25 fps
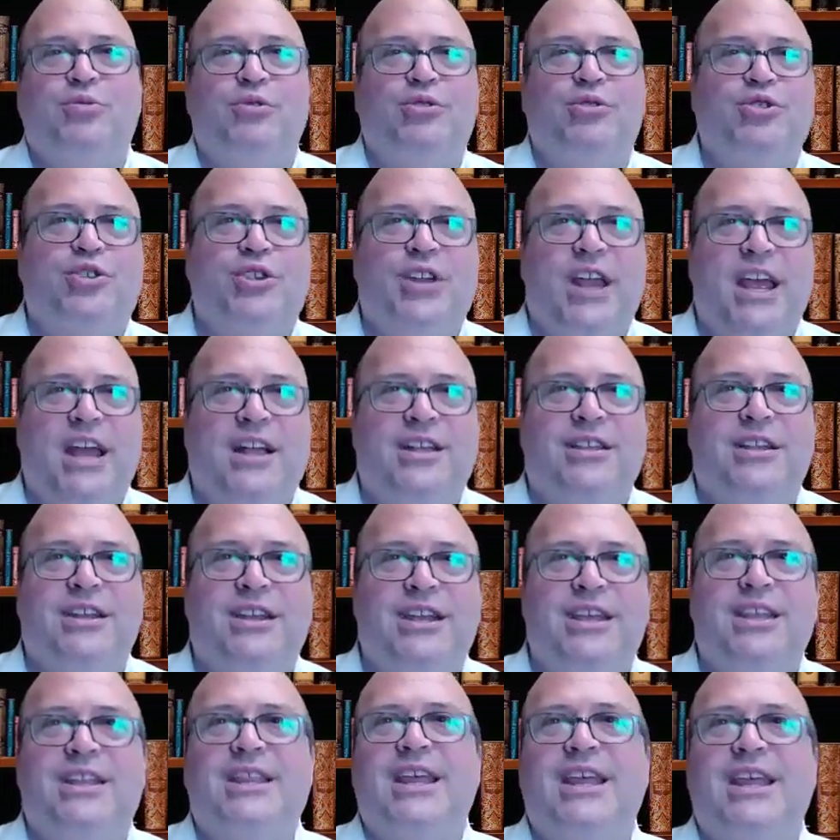
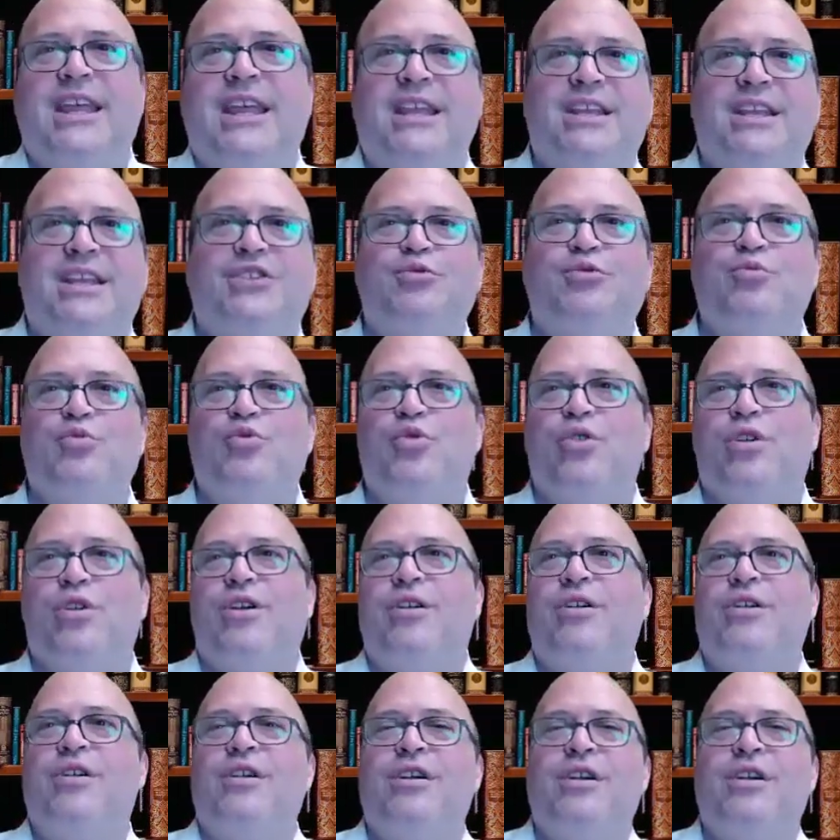personality that is
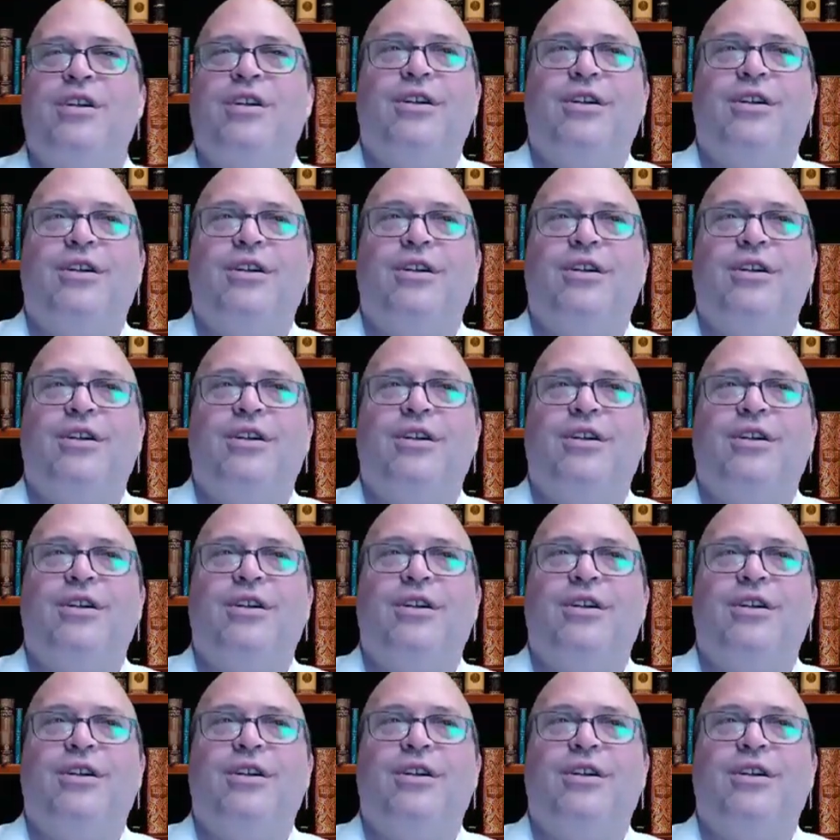more